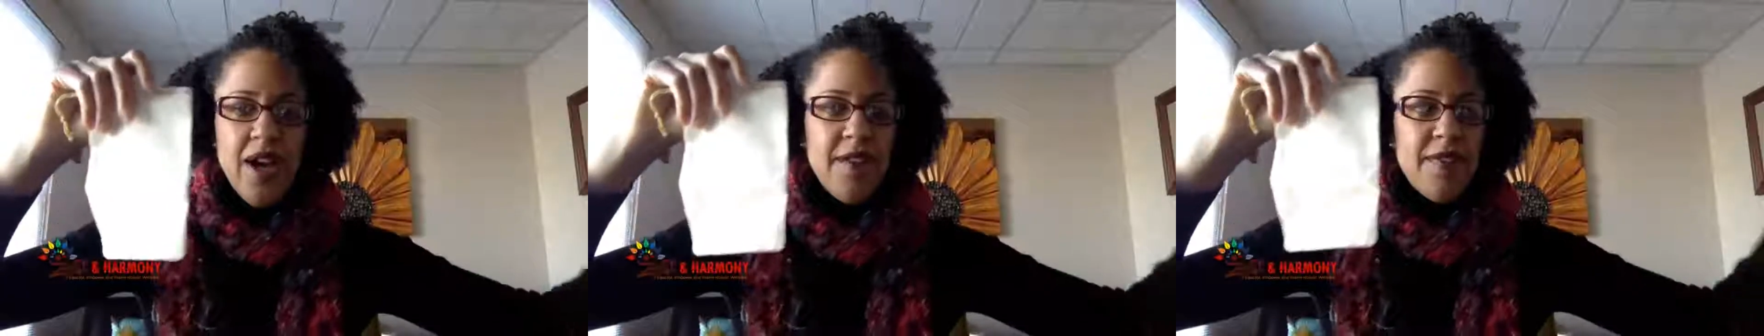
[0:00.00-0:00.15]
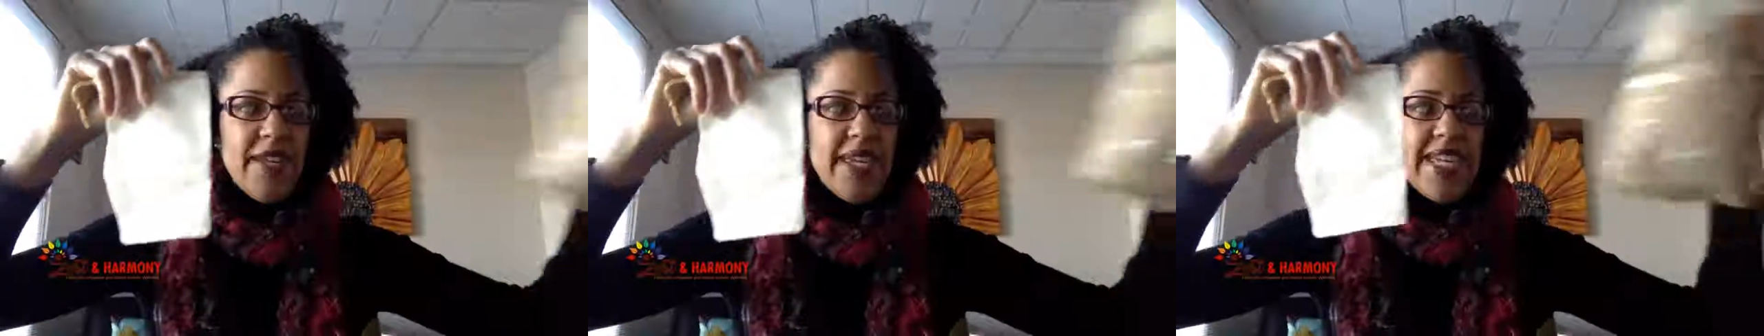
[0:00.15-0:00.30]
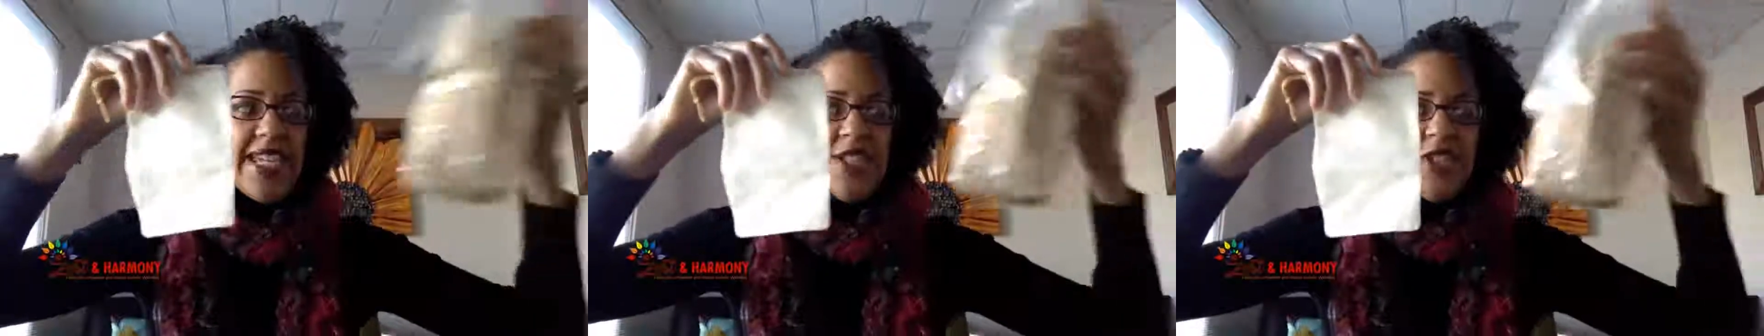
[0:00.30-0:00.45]

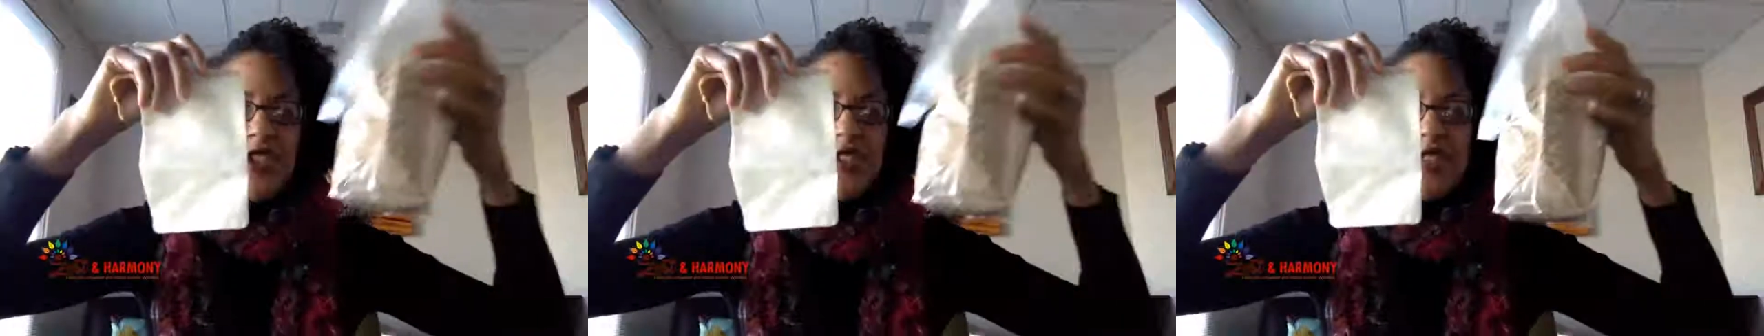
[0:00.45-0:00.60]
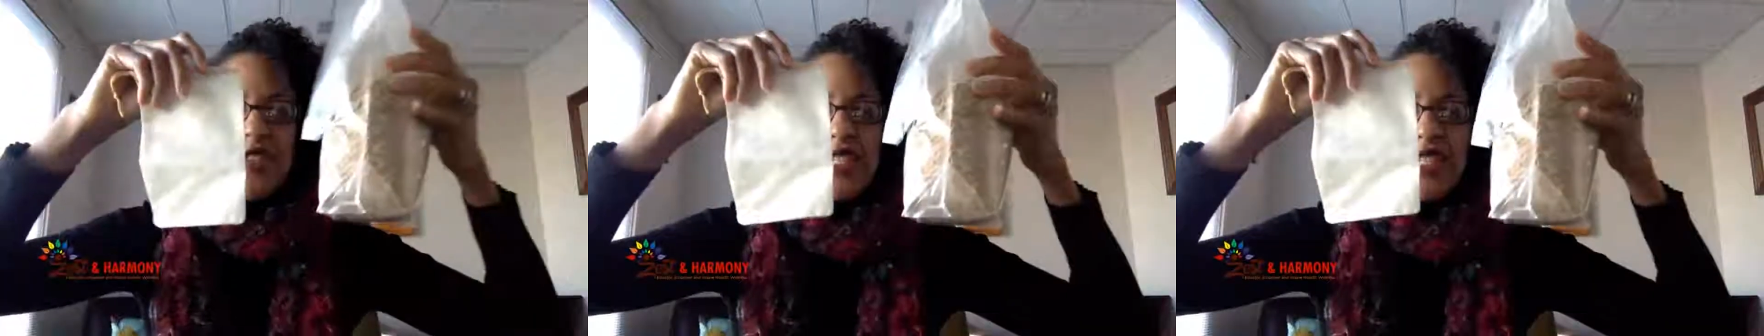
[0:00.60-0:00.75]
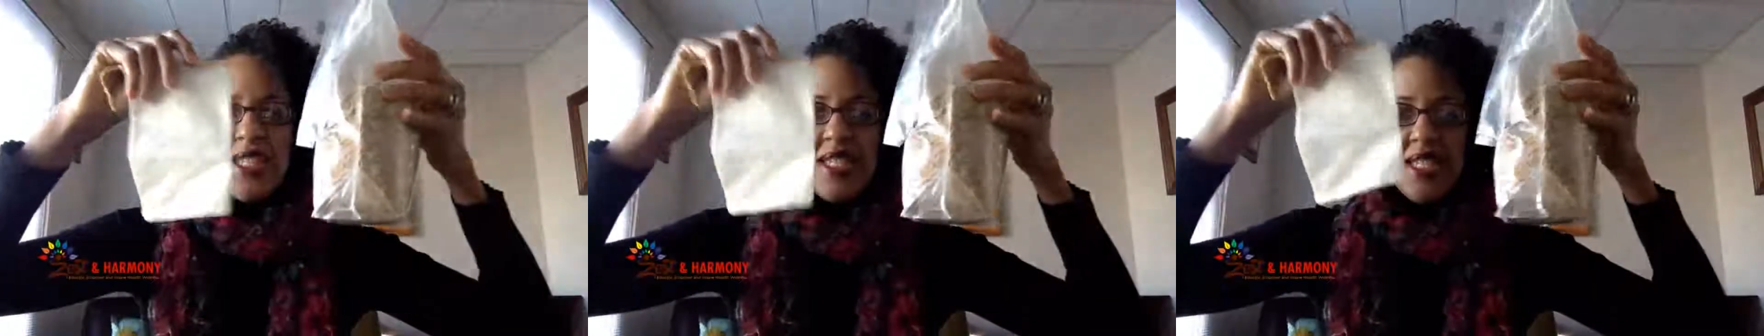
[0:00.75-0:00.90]
of each
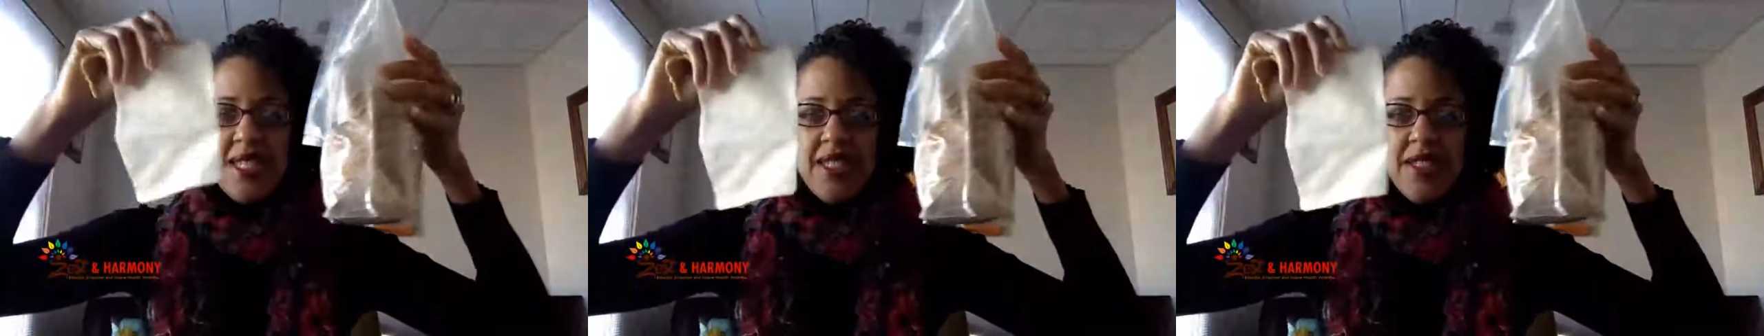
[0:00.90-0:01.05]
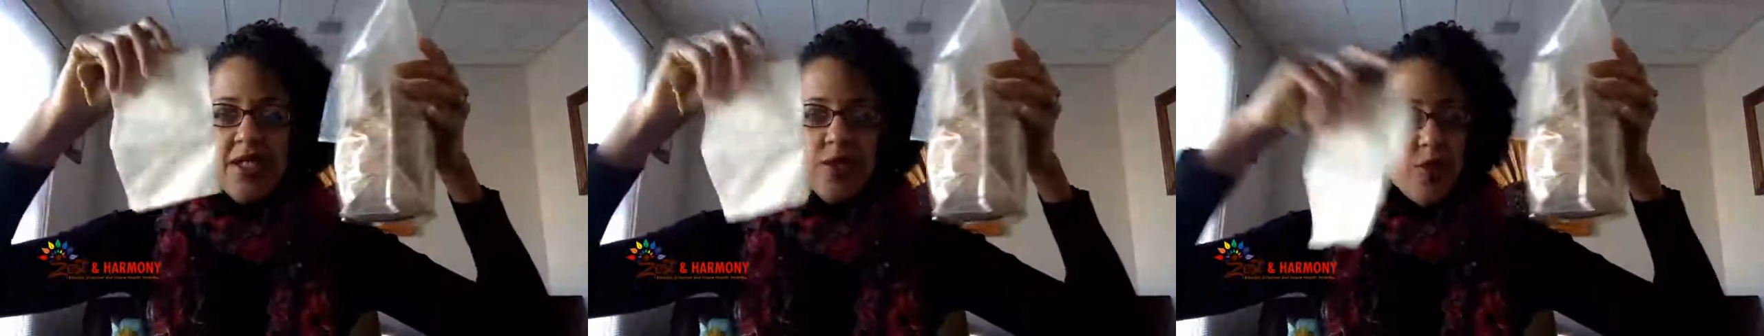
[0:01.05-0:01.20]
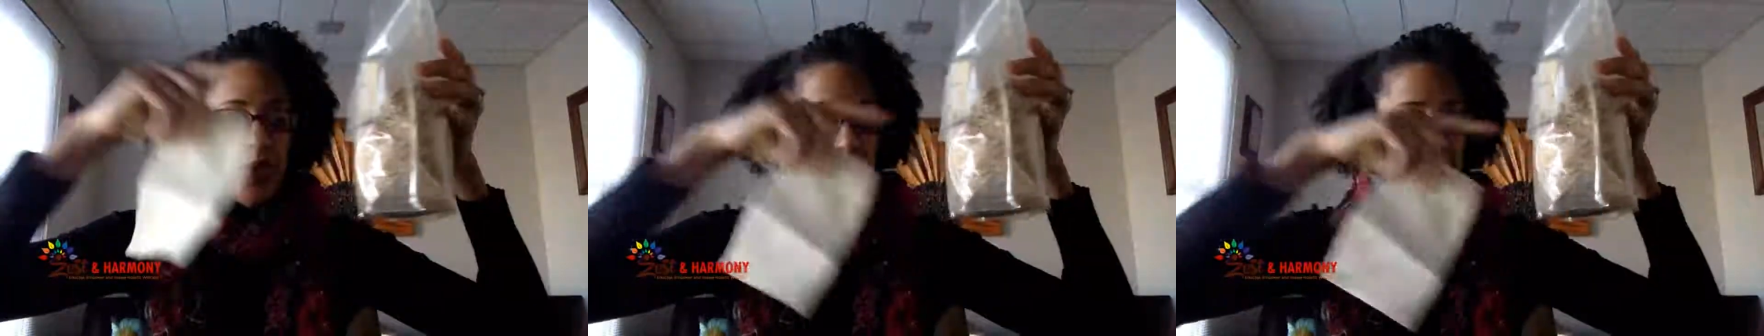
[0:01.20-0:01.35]
of
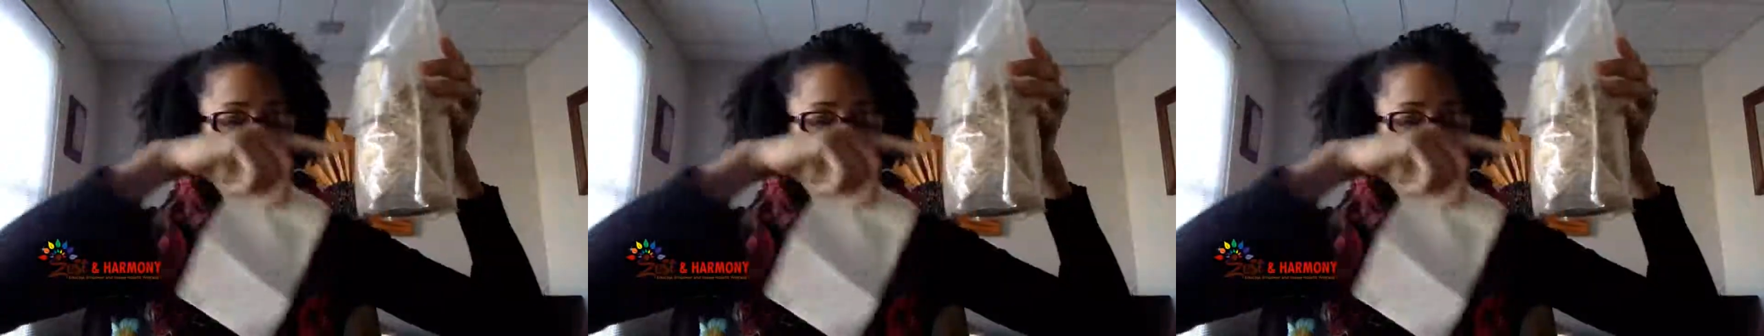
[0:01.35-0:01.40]
these,